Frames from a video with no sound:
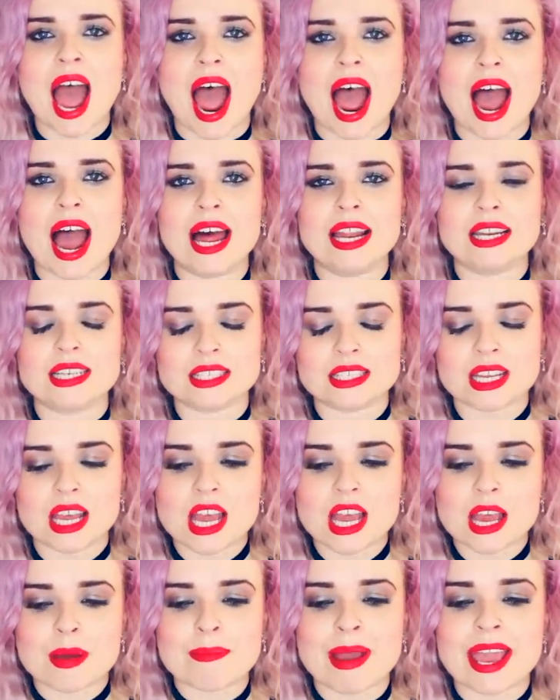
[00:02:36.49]
and
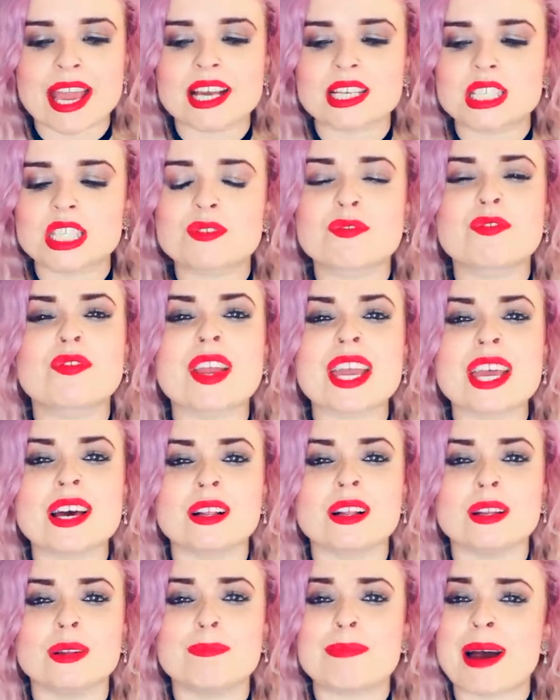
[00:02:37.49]
make us
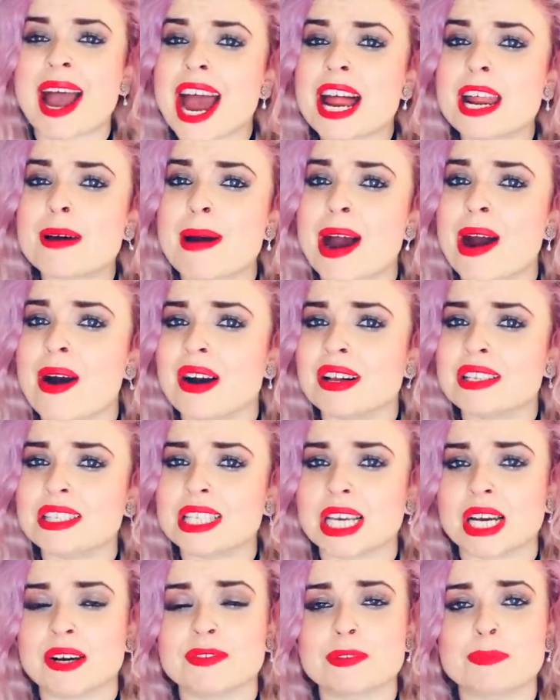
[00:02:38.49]
feel bad about
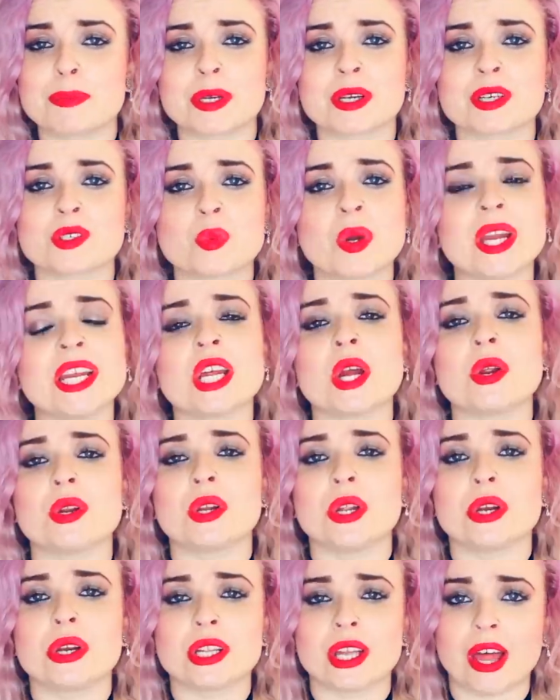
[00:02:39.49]
ourselves because we don't
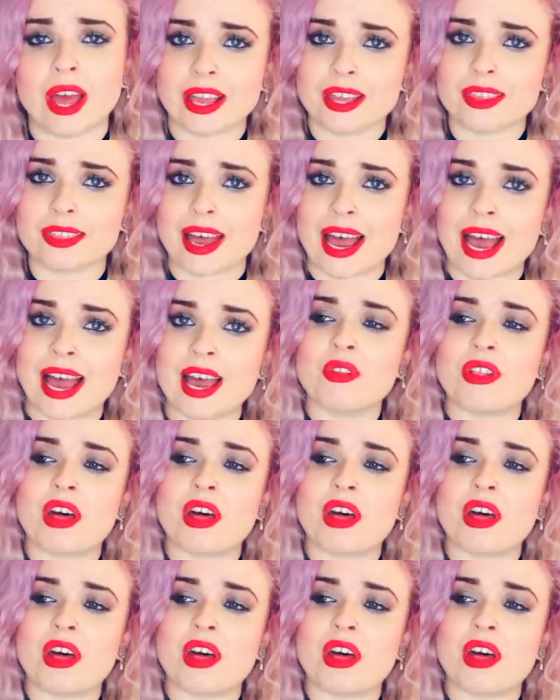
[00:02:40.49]
look like that.